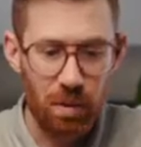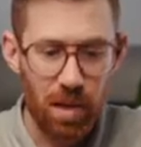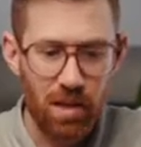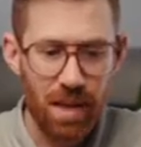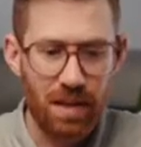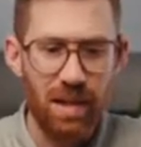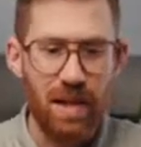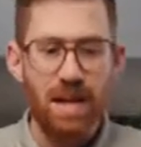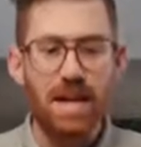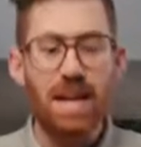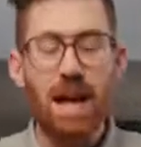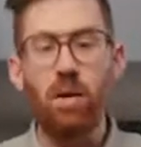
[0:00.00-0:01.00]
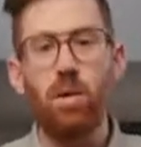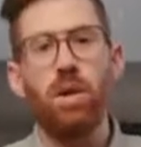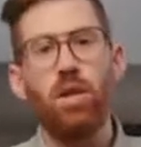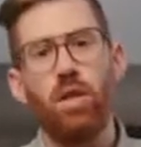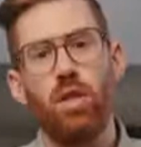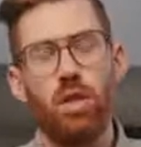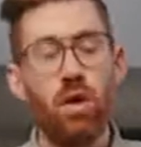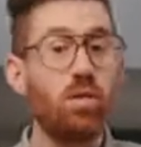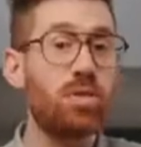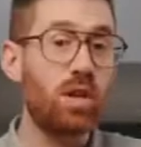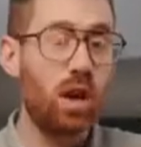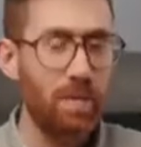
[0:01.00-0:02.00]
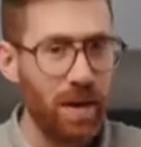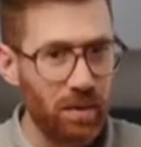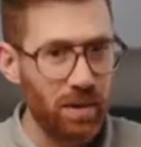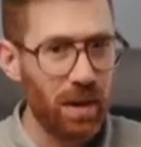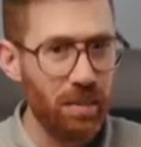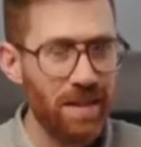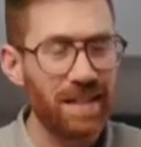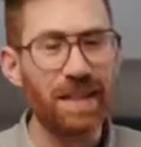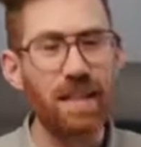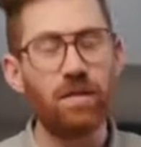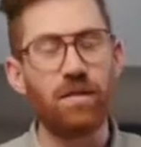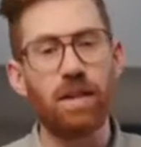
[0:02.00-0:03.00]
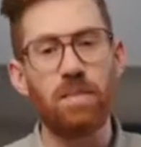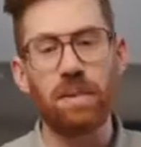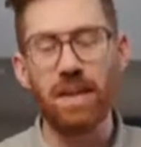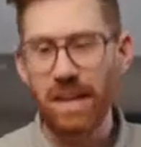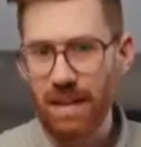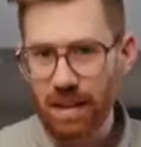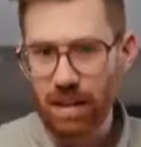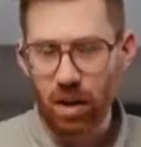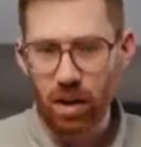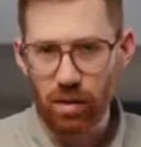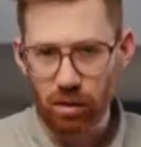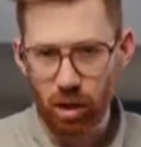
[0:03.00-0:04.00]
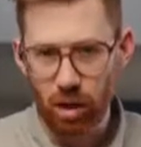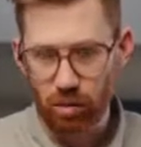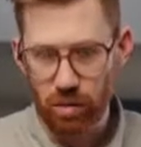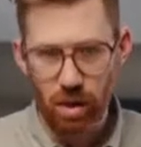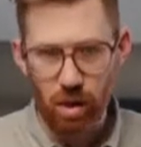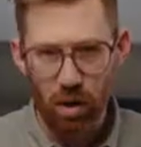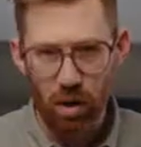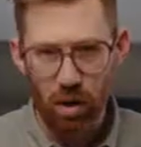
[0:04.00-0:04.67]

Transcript: project. Now, those compound clips live completely on their own. So